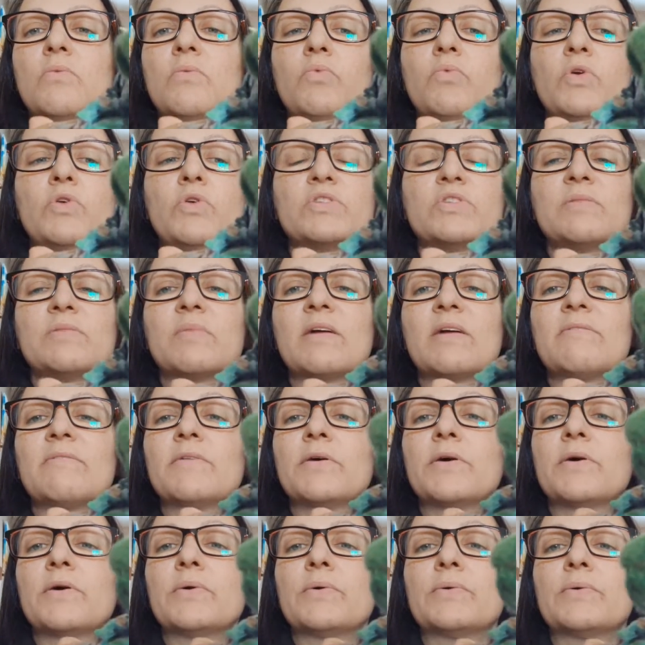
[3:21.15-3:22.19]
using my
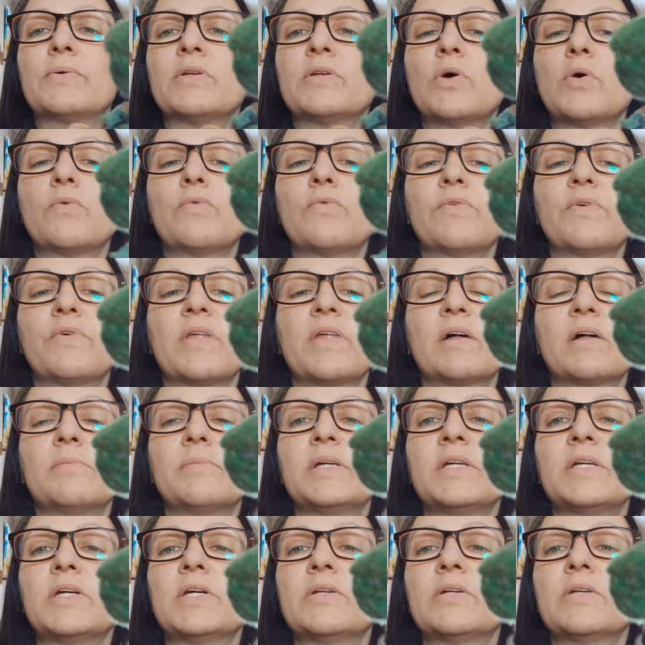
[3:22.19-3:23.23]
phone, and hopefully that'll
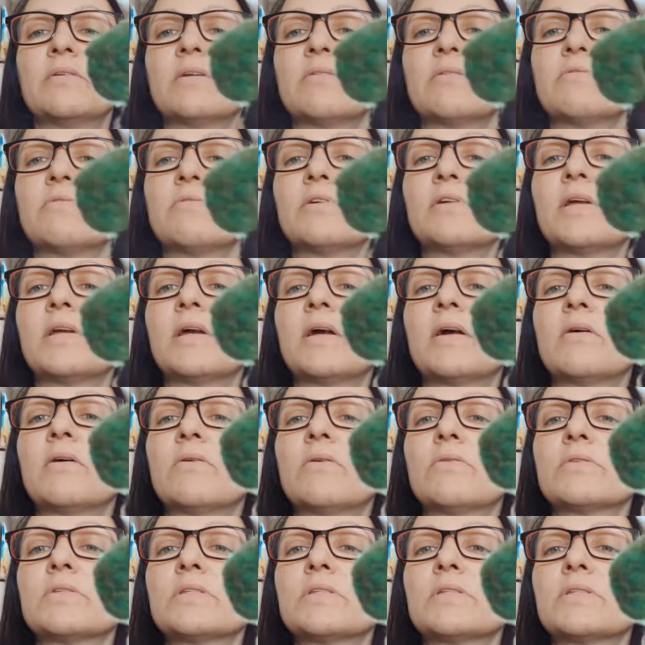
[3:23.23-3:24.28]
be good enough for now.
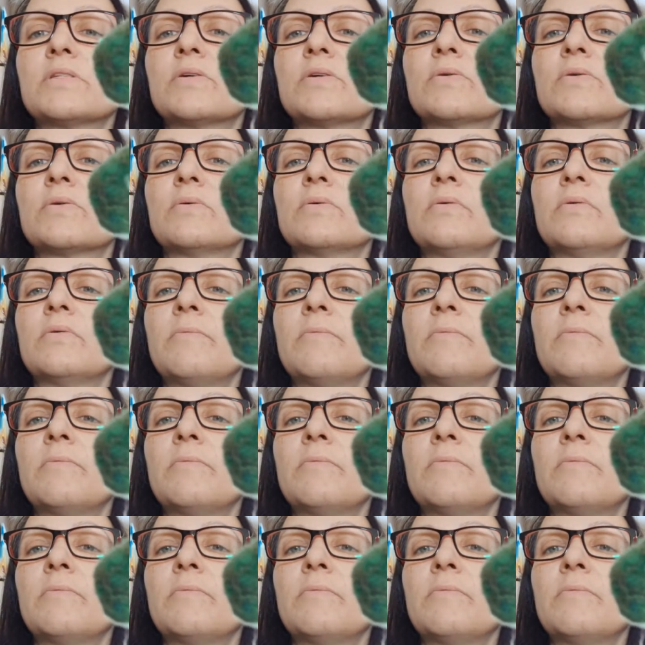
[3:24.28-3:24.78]
So